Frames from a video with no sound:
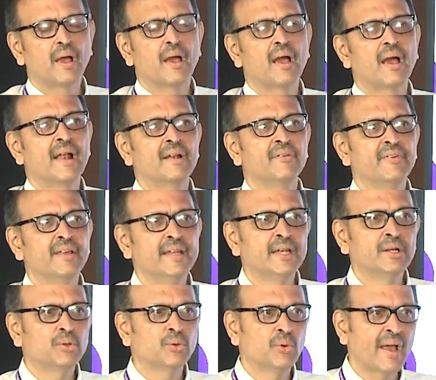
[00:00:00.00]
and we
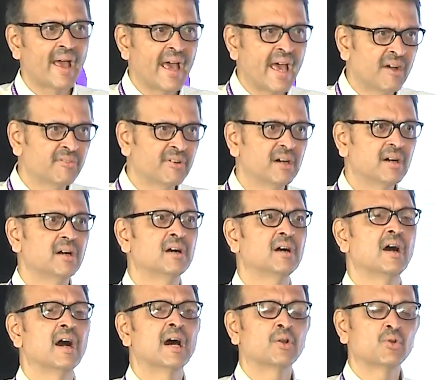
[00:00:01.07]
need to have
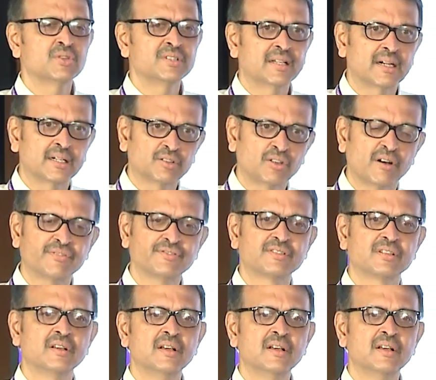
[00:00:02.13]
ROC cutoffs